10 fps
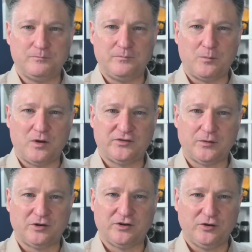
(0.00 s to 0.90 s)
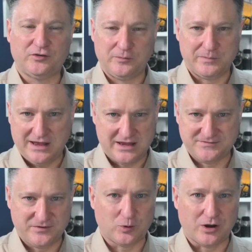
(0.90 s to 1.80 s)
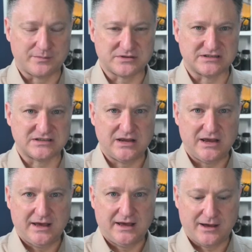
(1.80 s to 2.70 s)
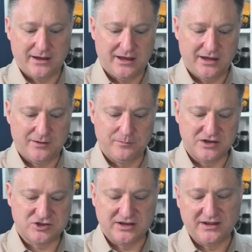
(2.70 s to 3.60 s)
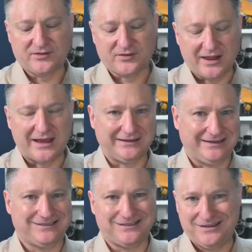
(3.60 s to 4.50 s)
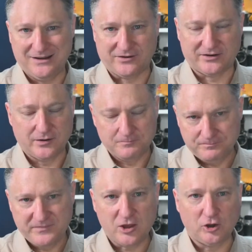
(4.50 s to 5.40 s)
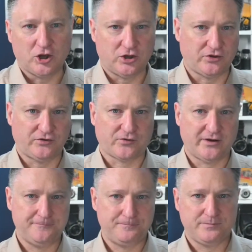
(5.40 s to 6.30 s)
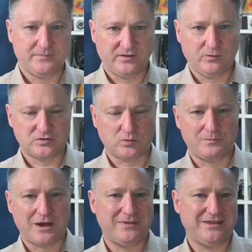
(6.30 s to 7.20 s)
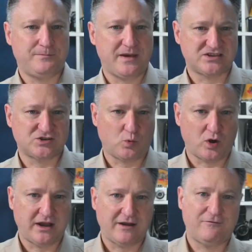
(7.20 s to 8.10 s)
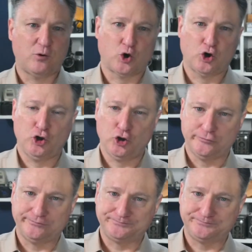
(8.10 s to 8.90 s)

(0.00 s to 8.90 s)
the most similar to Hootsuite, but it has fewer options. And Mention is slightly different. Take a look at those 3. See which one might be the best one for you.